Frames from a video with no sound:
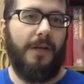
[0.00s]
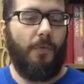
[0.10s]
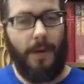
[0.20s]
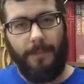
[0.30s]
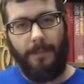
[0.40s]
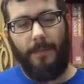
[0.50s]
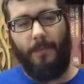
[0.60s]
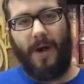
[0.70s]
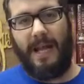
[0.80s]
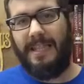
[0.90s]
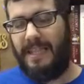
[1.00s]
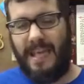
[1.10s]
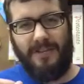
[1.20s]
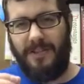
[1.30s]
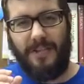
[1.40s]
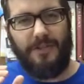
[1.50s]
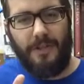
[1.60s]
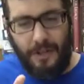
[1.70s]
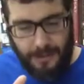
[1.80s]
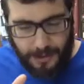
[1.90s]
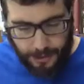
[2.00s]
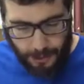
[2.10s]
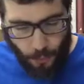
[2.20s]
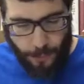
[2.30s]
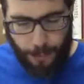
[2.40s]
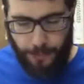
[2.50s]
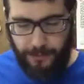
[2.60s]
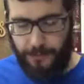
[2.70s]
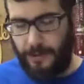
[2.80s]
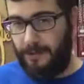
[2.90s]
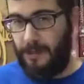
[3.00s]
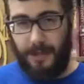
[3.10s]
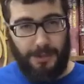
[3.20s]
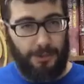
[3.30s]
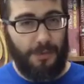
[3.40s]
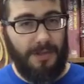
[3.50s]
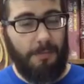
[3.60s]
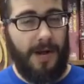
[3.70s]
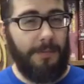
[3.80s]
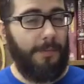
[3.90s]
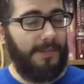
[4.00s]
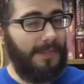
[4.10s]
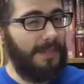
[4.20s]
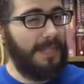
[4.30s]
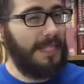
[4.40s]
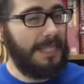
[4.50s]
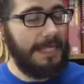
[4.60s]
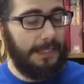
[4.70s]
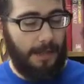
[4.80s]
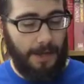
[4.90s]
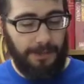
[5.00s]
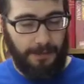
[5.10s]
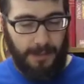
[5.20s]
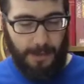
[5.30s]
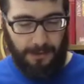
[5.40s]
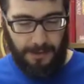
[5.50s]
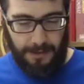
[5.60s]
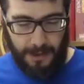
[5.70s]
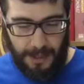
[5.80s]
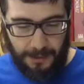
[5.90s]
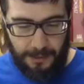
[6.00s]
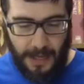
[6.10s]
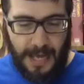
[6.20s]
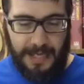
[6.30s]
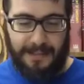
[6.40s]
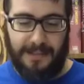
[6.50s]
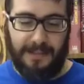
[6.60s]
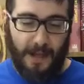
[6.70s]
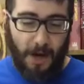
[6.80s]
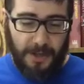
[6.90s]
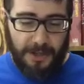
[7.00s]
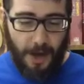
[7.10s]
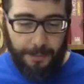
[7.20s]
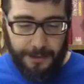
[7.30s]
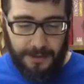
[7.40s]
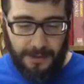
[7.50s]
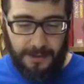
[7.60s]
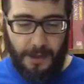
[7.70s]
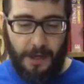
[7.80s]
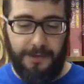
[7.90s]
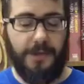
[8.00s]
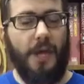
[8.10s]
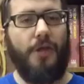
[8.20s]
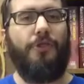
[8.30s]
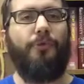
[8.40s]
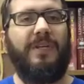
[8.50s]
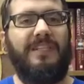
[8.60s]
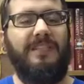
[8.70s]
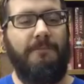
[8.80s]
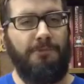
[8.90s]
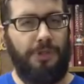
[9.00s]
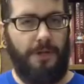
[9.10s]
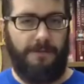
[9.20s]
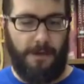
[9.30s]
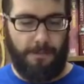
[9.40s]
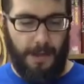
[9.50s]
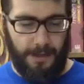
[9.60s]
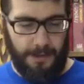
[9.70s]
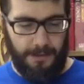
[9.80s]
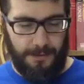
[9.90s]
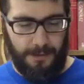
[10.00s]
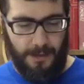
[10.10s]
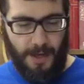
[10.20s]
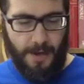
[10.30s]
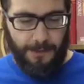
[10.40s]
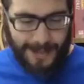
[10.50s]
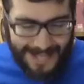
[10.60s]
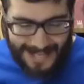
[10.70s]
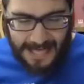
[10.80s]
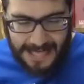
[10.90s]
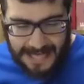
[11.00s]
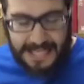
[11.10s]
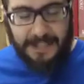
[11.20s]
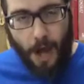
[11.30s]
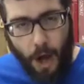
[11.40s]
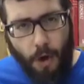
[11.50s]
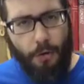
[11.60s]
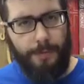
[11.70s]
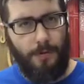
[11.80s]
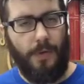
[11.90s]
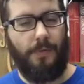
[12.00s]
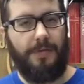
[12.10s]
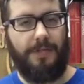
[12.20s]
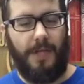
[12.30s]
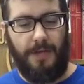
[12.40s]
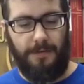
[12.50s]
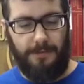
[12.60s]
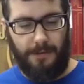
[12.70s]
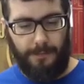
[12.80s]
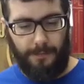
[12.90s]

Why? why and then that is, is so important for us, not just reading the Bible, but to think theologically about these things. He says that our adoptions as sons, the redemption of our bodies. For in this hope we were saved.